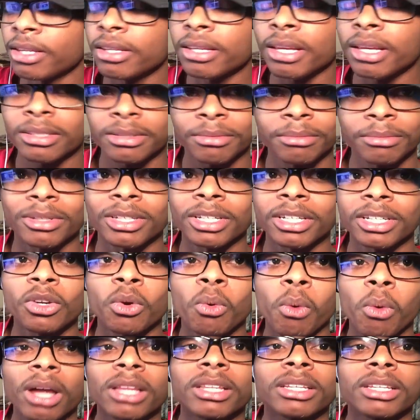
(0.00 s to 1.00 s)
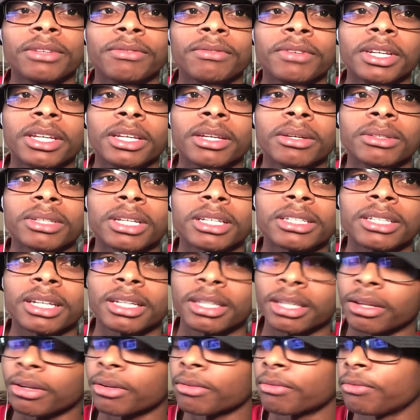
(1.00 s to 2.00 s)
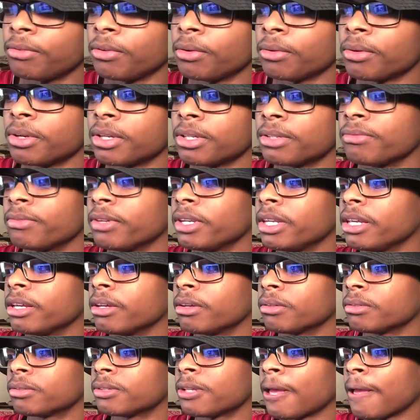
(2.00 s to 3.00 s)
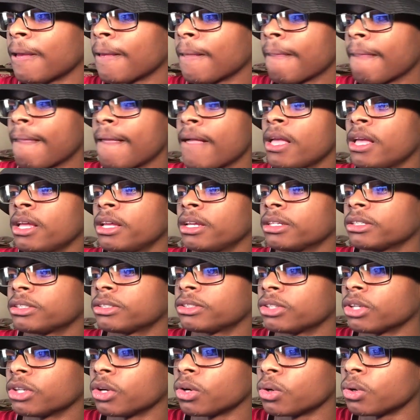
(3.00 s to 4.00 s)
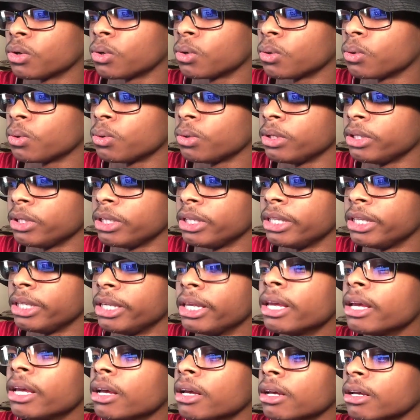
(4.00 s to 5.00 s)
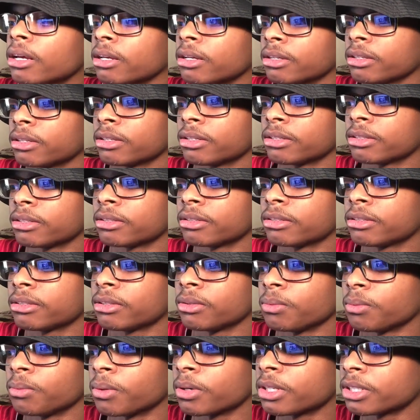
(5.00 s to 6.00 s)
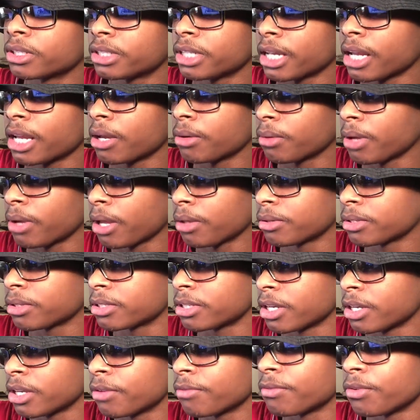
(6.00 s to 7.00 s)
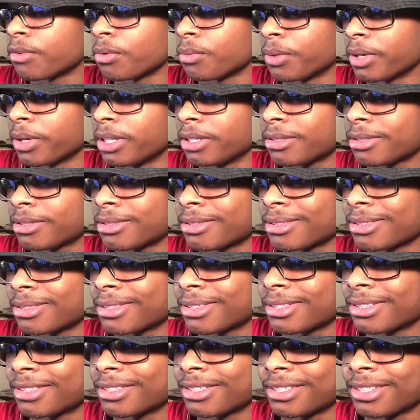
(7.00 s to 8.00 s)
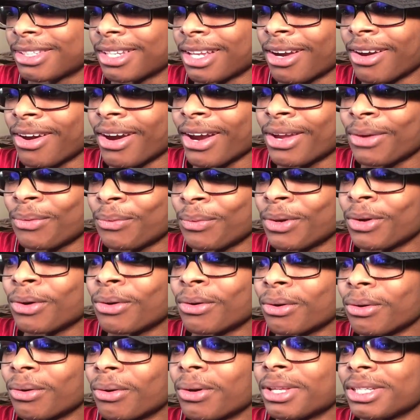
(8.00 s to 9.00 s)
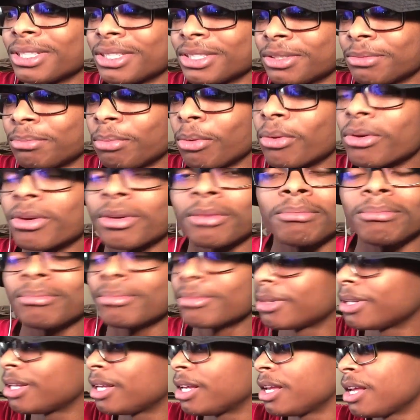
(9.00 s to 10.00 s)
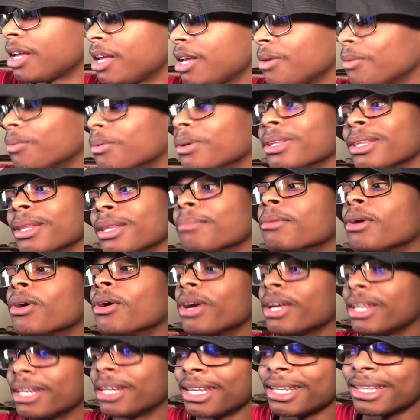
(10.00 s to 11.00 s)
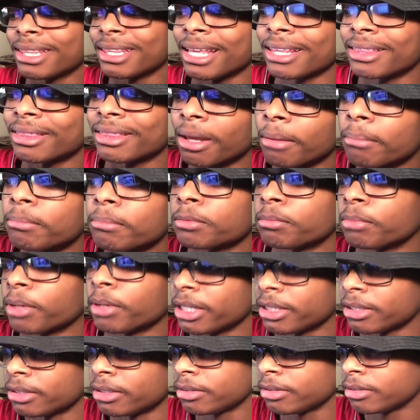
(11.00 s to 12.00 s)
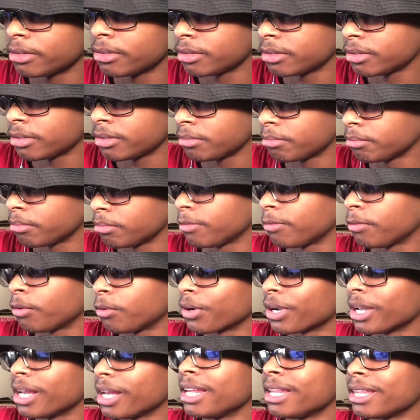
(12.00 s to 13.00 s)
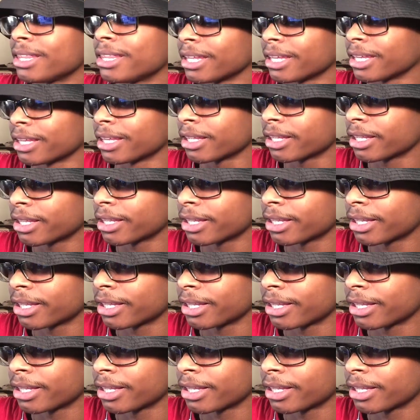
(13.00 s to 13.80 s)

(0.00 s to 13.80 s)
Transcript: he's got some good quality videos. I checked out a few of his videos. So, yeah we're going to check out how this interview went. All right, we're going to go ahead and support him. Let me go ahead and hit that thumbs button before anything.